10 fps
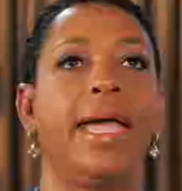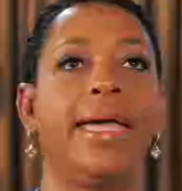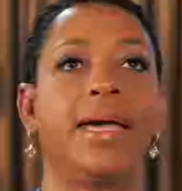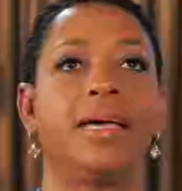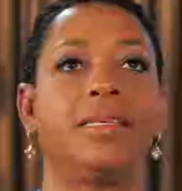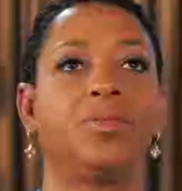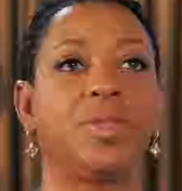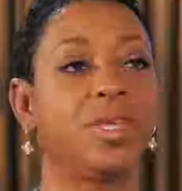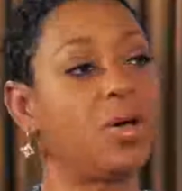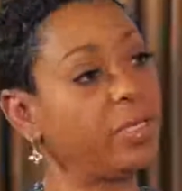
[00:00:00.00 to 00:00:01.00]
And we're
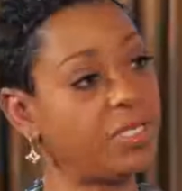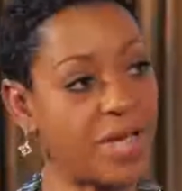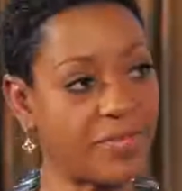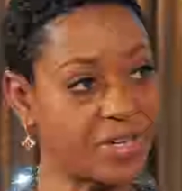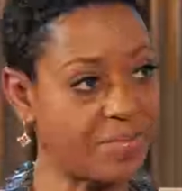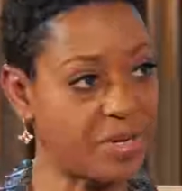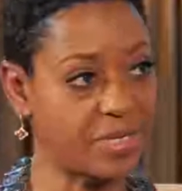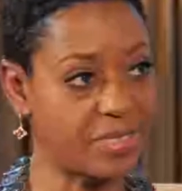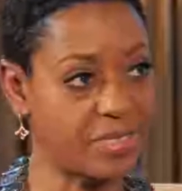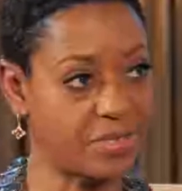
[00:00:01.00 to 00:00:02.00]
the only two African
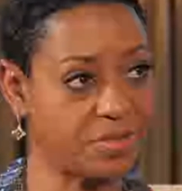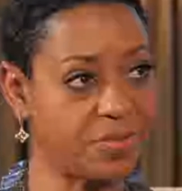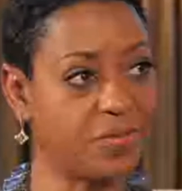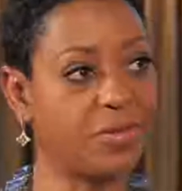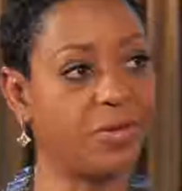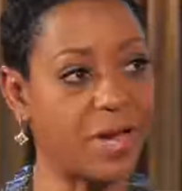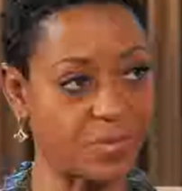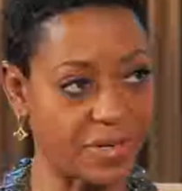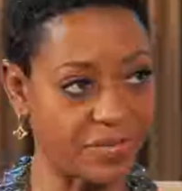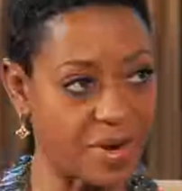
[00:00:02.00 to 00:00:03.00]
American sisters who
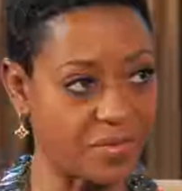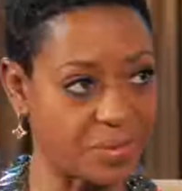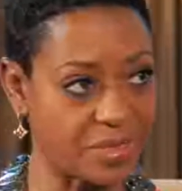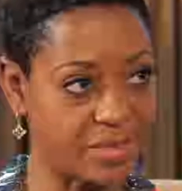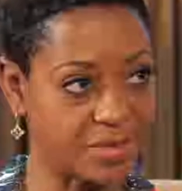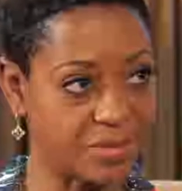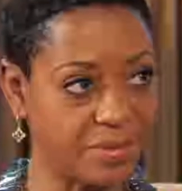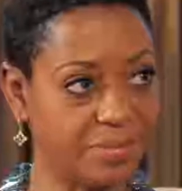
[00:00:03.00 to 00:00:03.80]
graduated from Harvard Business School.